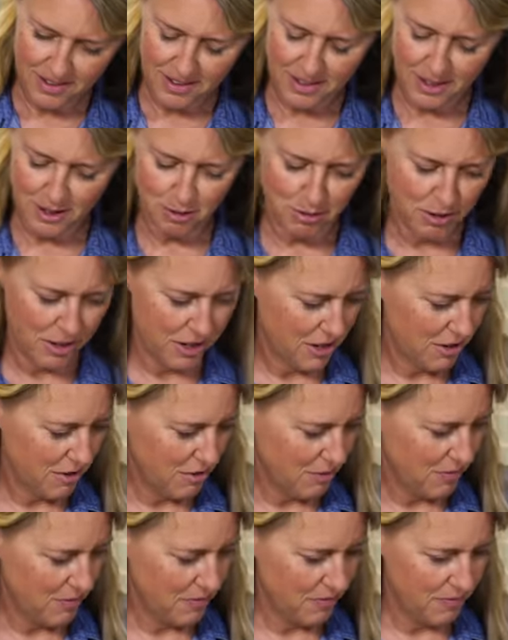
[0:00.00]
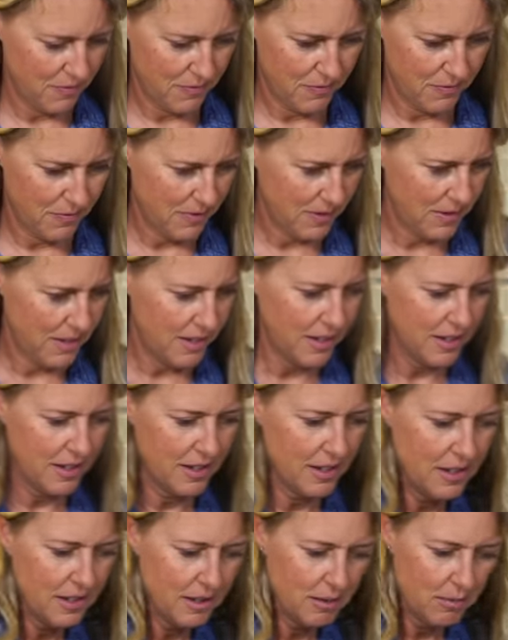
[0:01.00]
There we go.
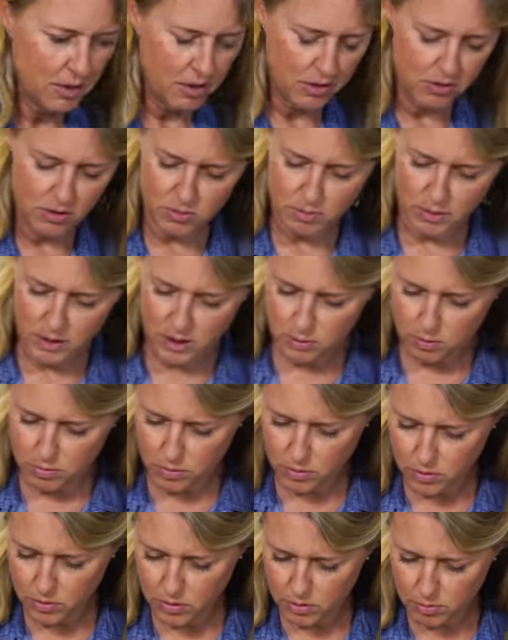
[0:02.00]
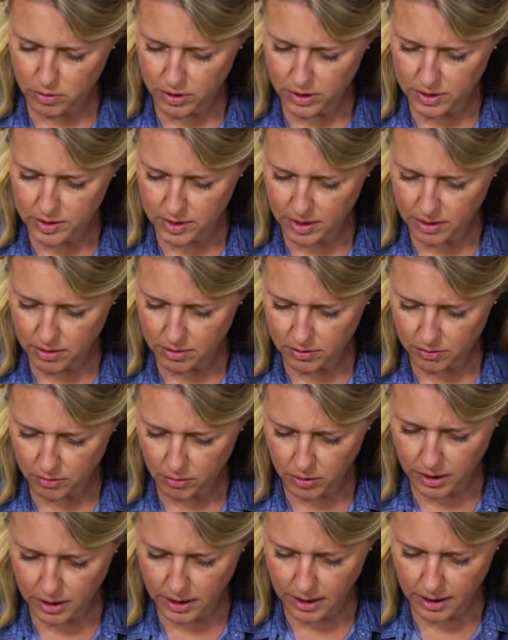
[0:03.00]
Use my spoon to press down the
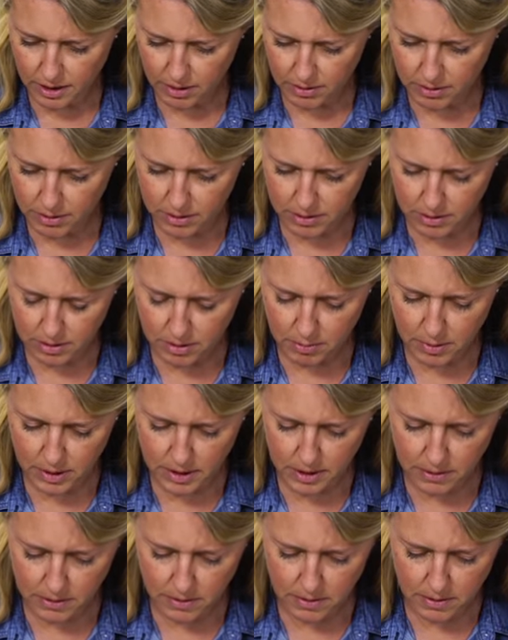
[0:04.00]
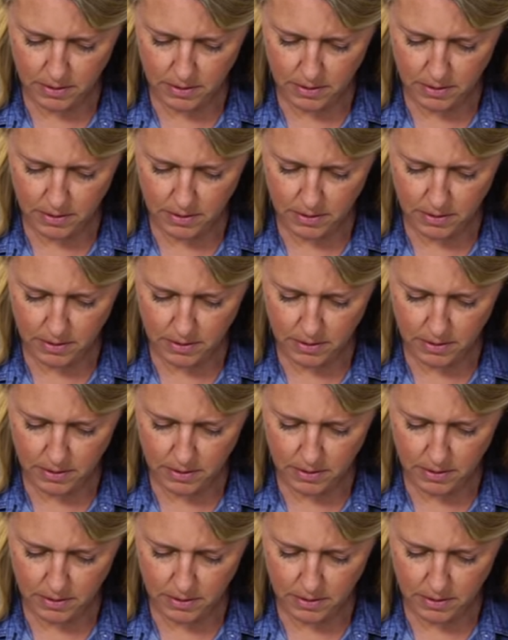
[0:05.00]
kale a little bit.